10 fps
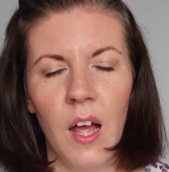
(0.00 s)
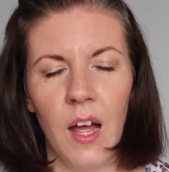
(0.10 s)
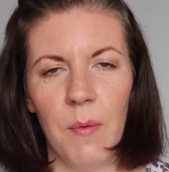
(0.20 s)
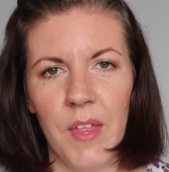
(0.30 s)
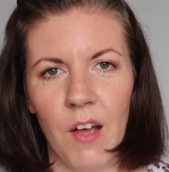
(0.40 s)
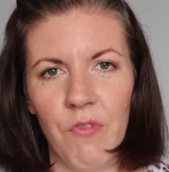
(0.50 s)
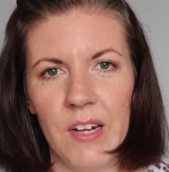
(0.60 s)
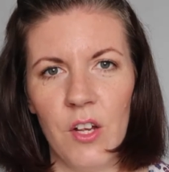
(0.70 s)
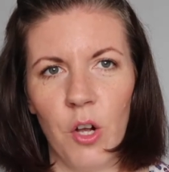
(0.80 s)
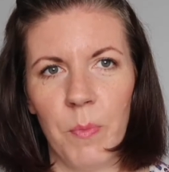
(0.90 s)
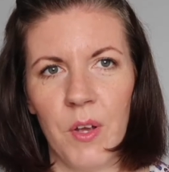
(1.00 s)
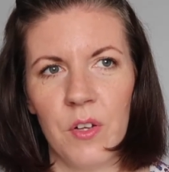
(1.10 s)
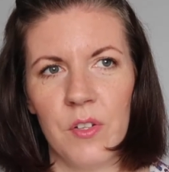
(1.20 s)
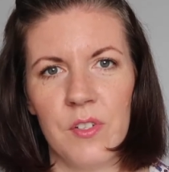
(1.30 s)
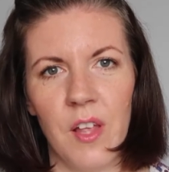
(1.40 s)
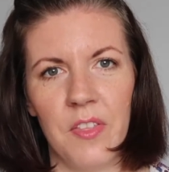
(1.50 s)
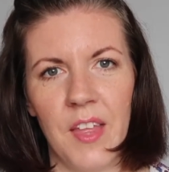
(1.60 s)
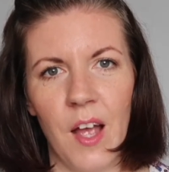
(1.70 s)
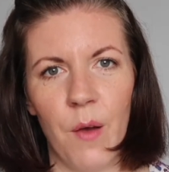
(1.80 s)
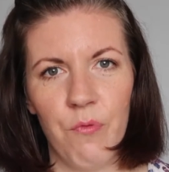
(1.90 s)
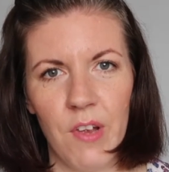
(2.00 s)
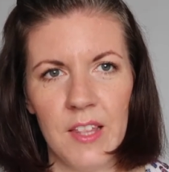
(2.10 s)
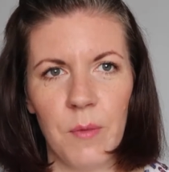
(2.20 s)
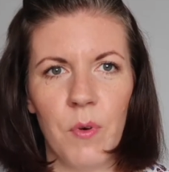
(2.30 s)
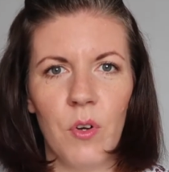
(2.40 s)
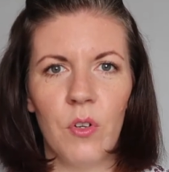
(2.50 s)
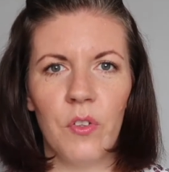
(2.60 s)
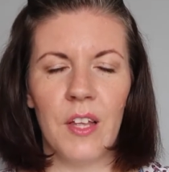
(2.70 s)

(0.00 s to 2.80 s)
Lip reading: They are really good because they are breathable,